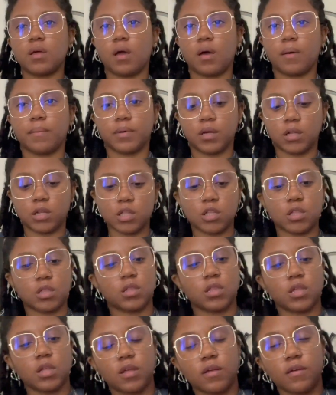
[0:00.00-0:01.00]
I'm gonna
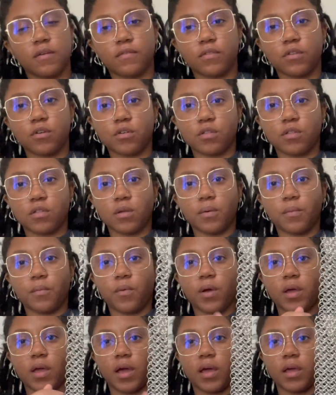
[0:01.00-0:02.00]
see if there's some
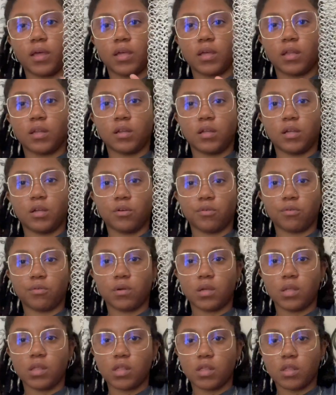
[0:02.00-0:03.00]
way I can
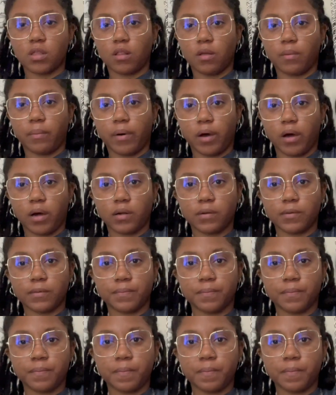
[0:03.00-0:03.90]
decrease the bottom